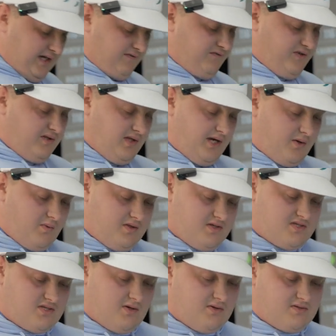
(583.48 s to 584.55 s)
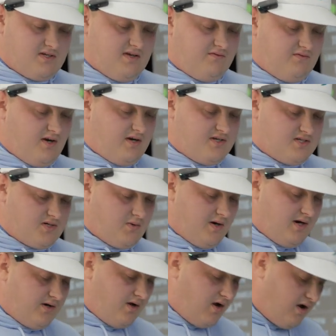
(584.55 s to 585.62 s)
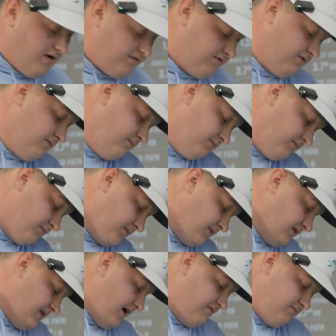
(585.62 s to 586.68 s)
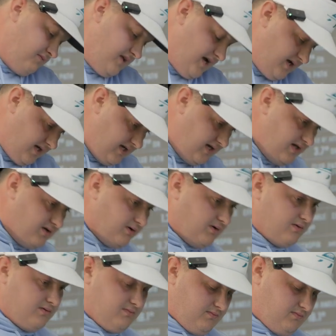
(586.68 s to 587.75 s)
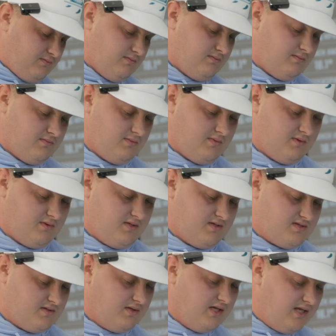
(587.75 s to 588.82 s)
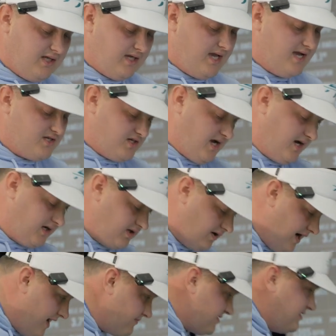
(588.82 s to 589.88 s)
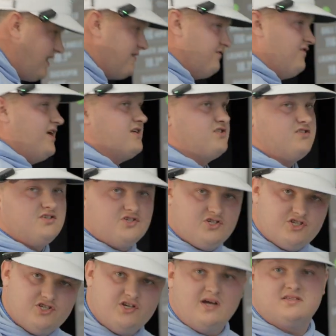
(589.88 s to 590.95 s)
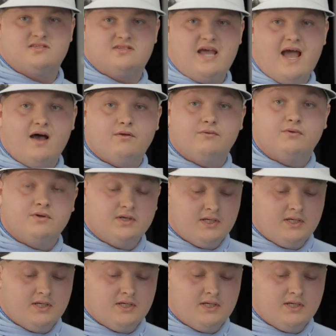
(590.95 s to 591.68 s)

I feel like when the soles get very squared off, that heel, this leading edge kind of grabs and that face just shuts down.